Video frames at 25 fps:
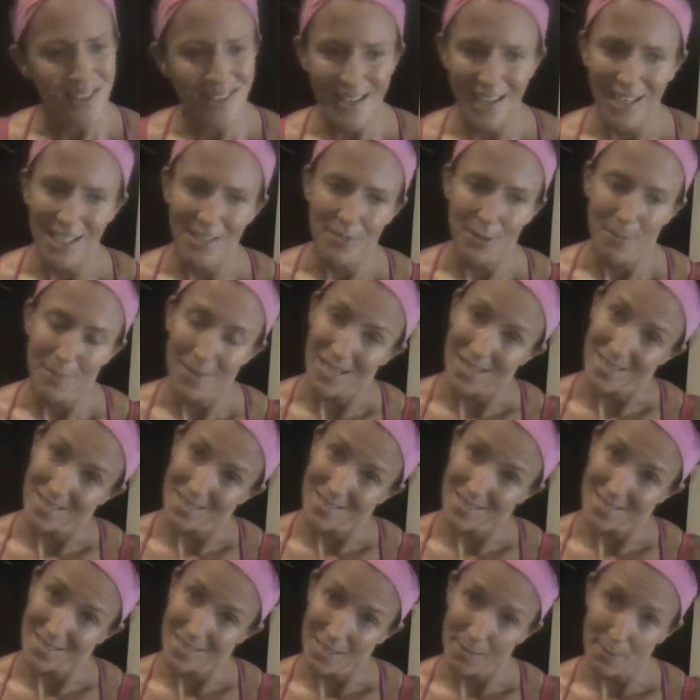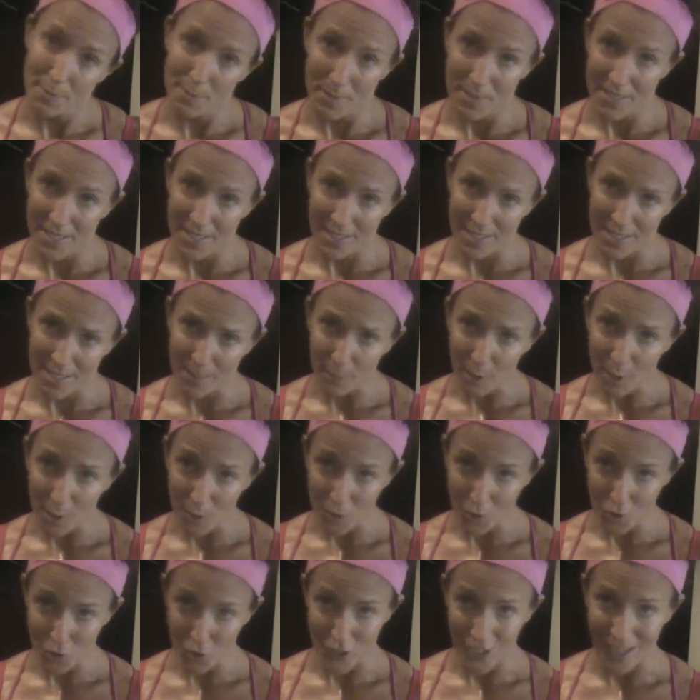is kind of a mess. I'm supposed to get some
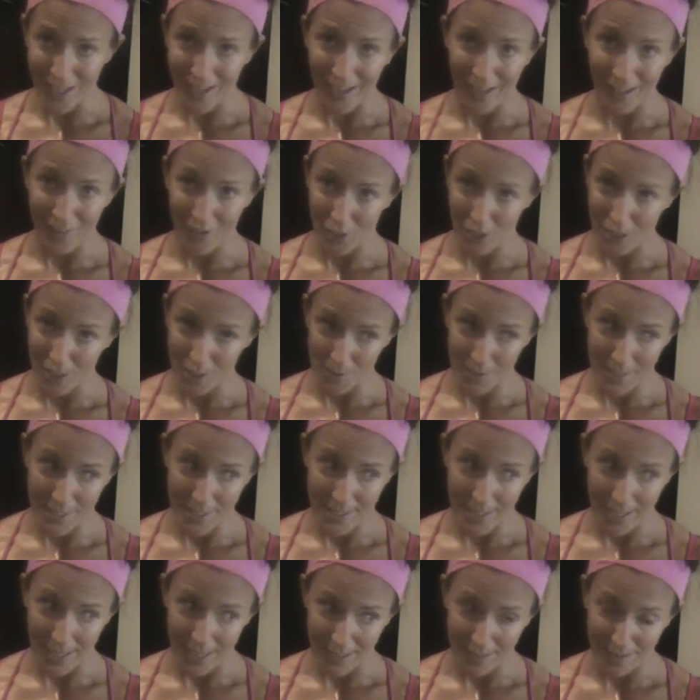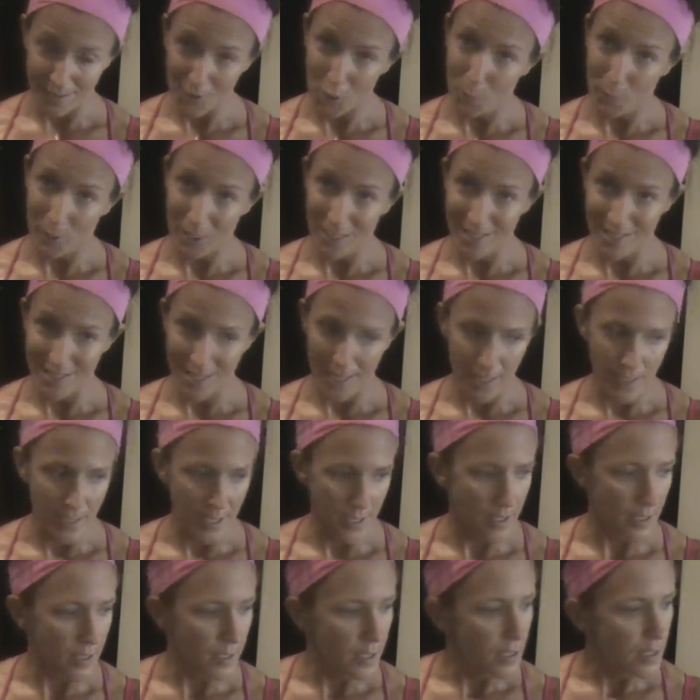closure today on the closing date, no pun
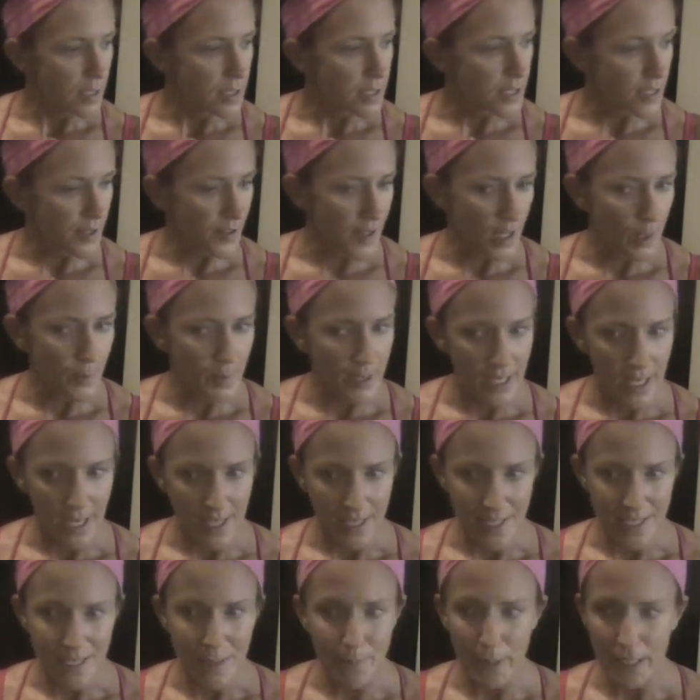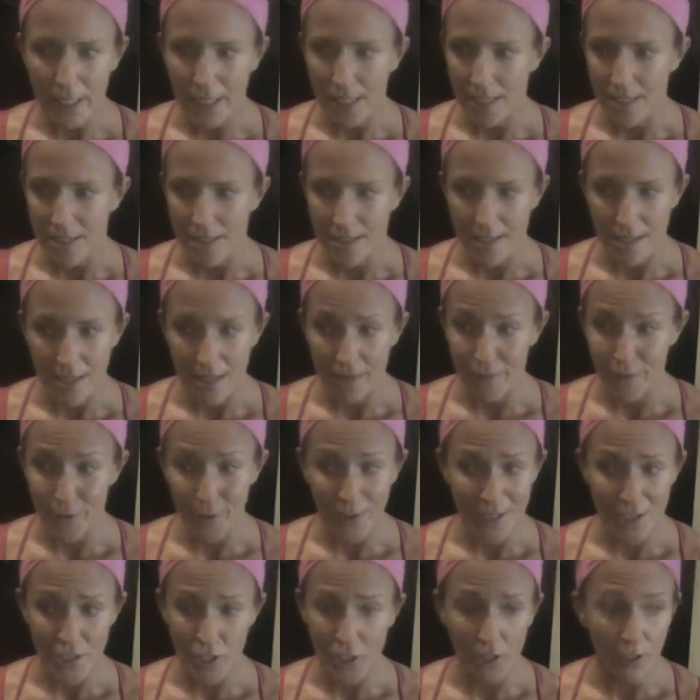intended. So that'll be nice because if you
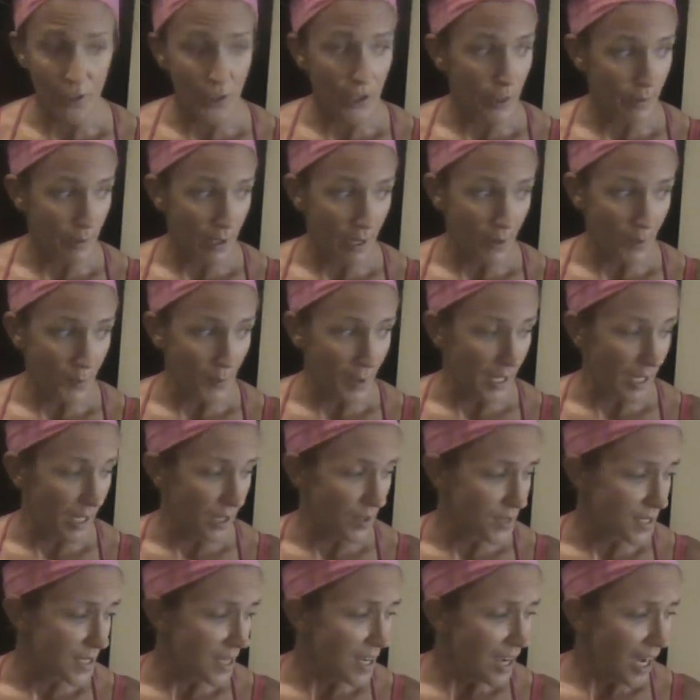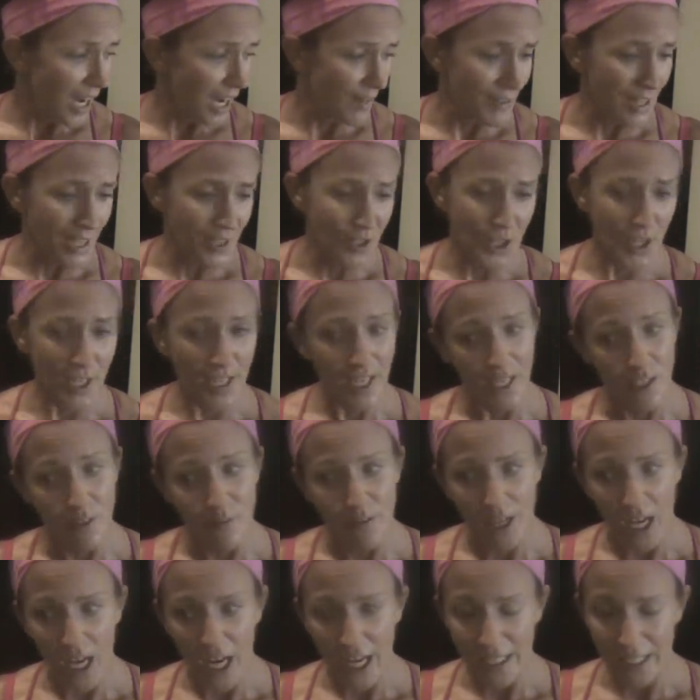guys could look around my house, I've actually kind
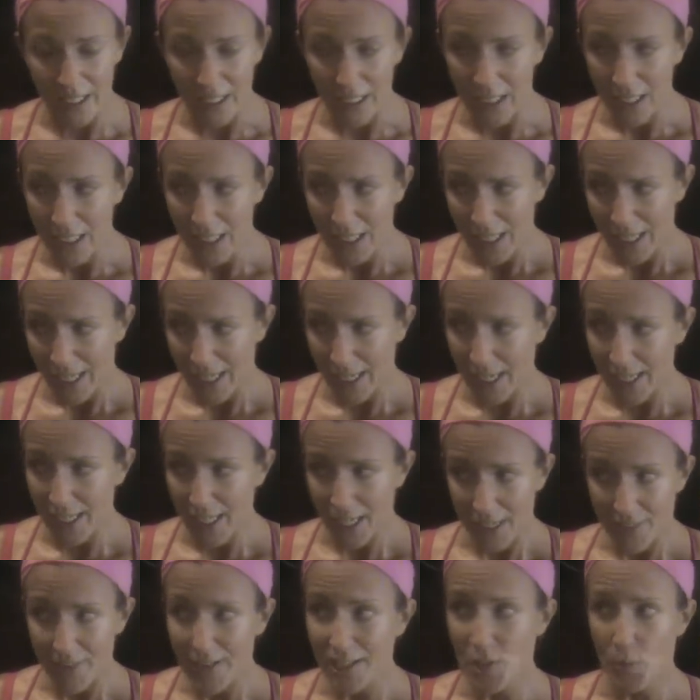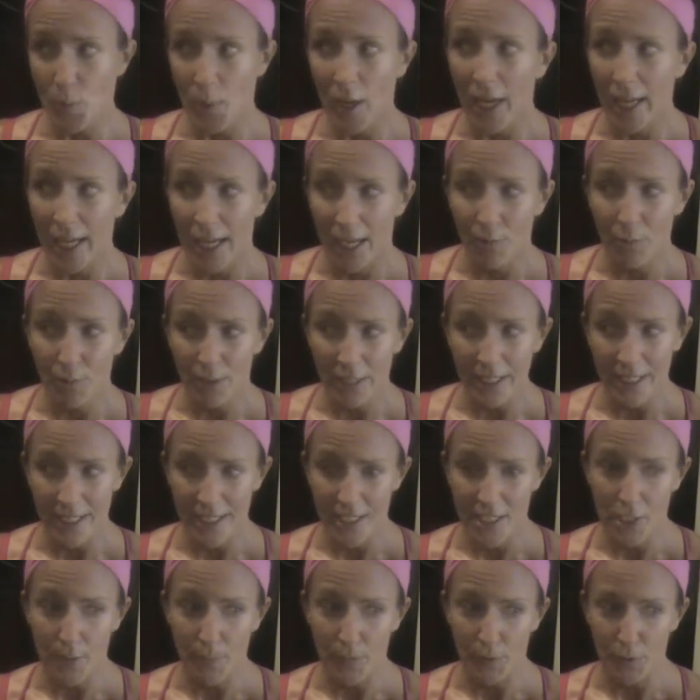of gotten, and I, that's why I really
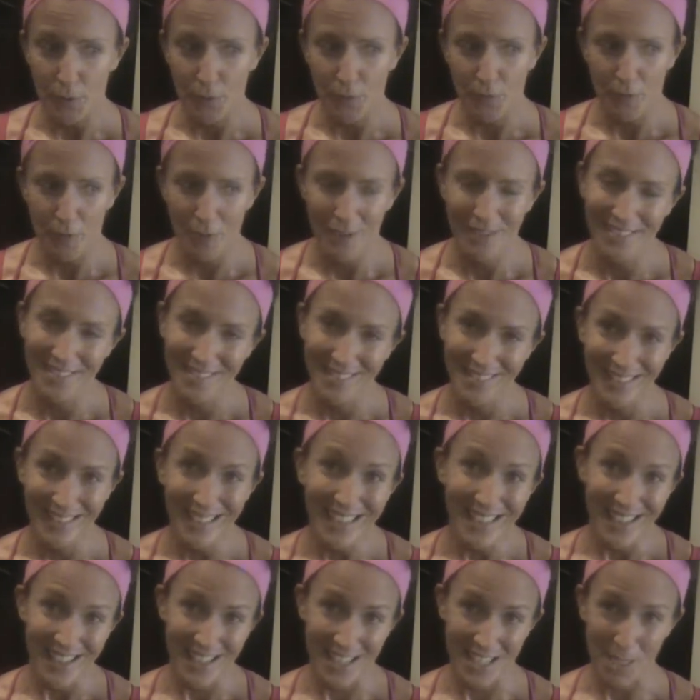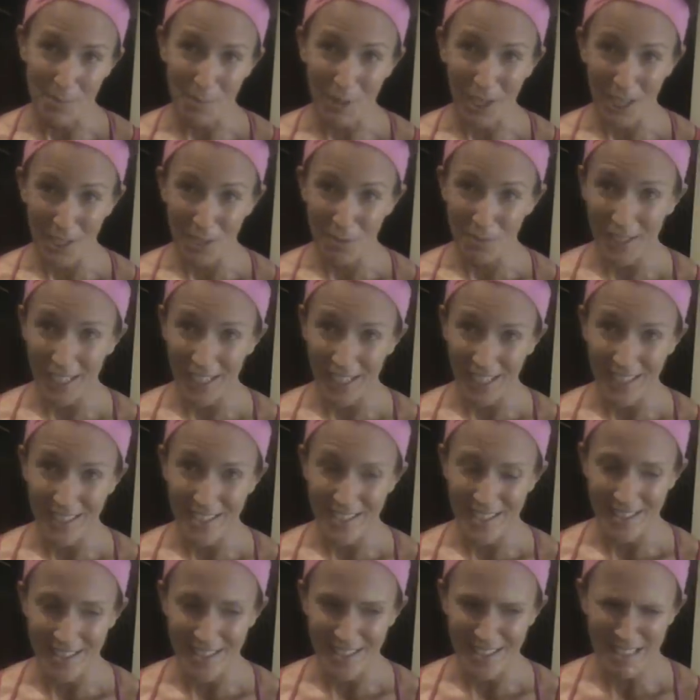need to move because I'm kind of getting
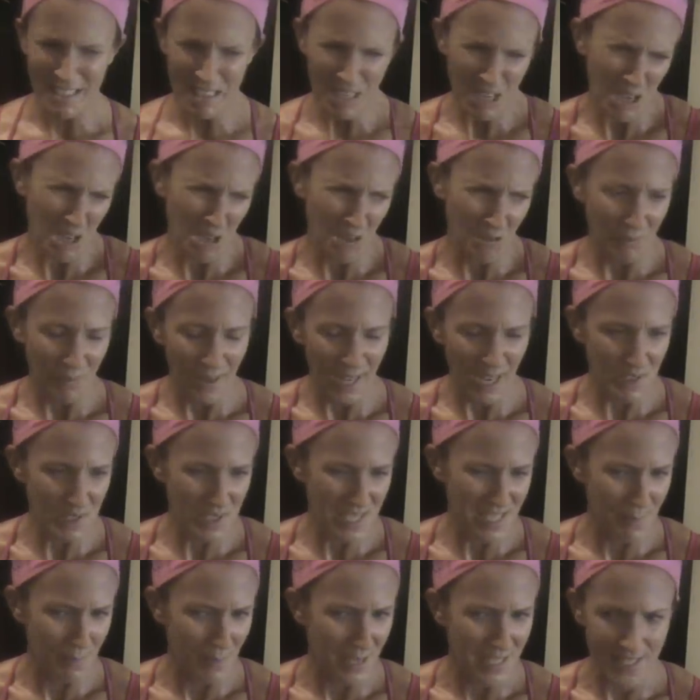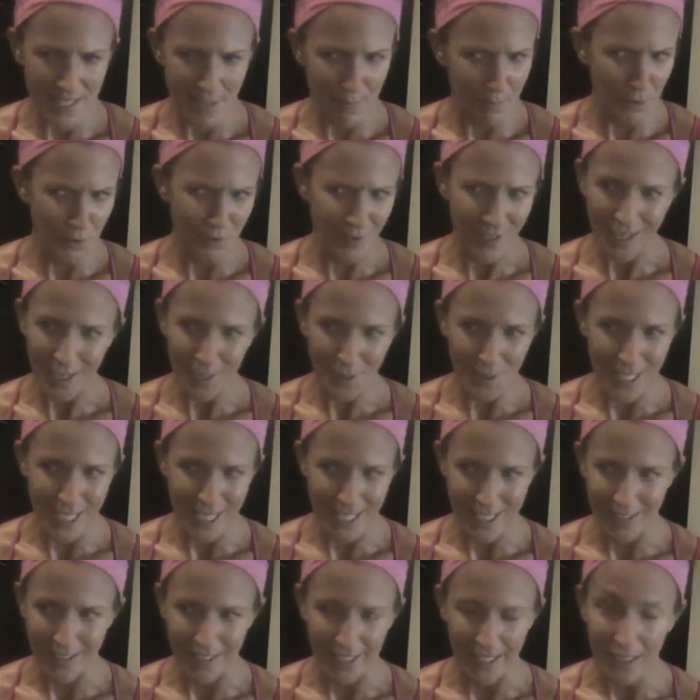into this, oh, my house is a mess, I'm moving, I am going
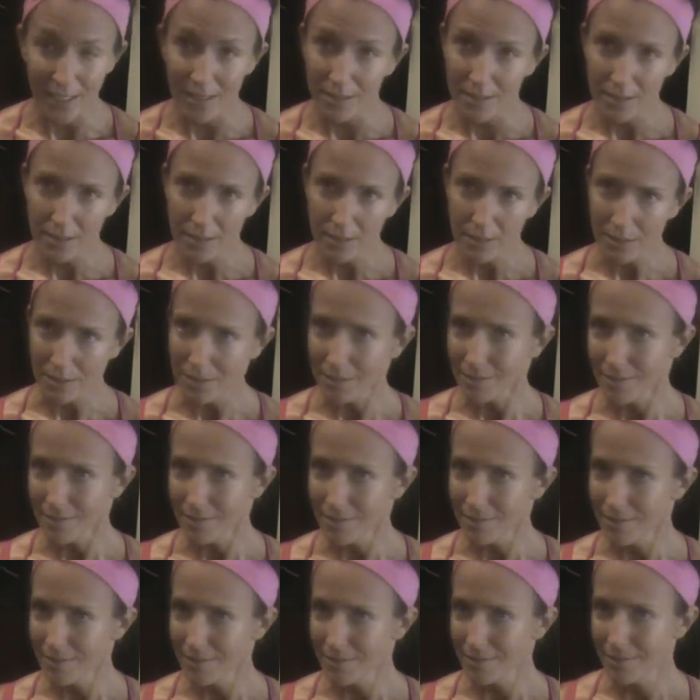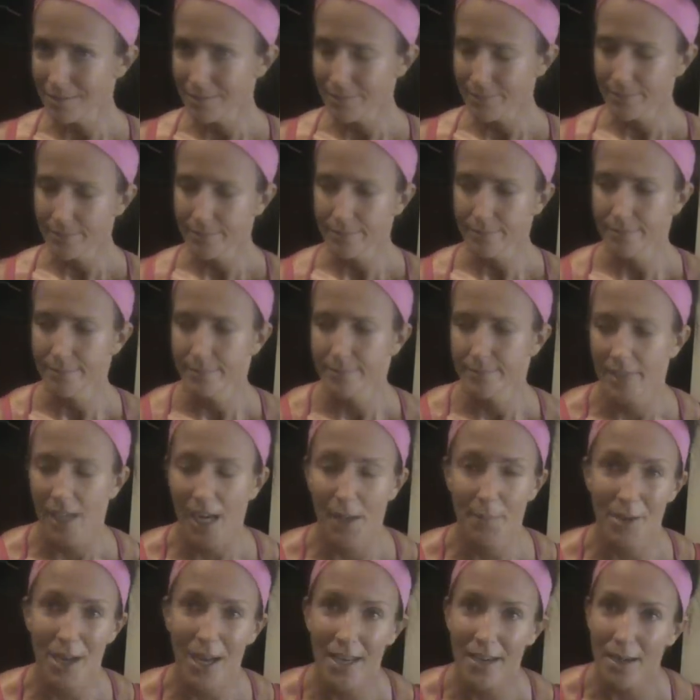need to clean.
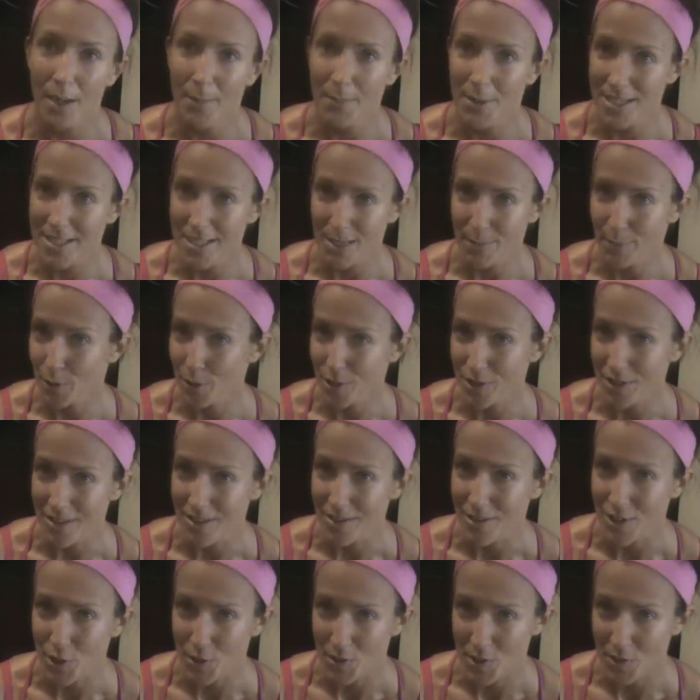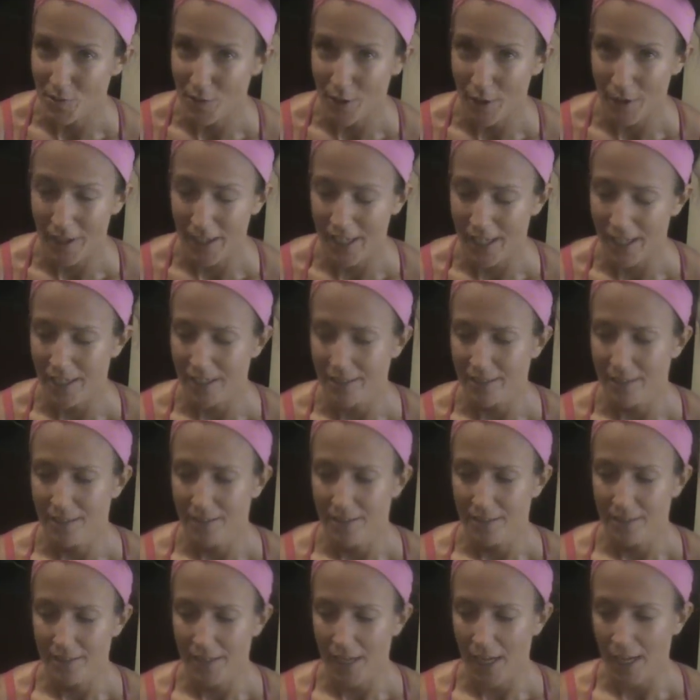I'm not a messy person, so it's very
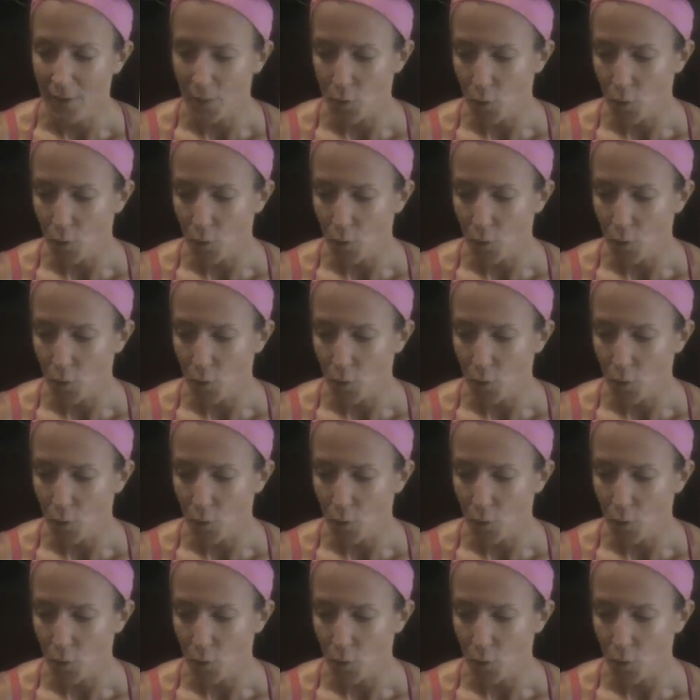not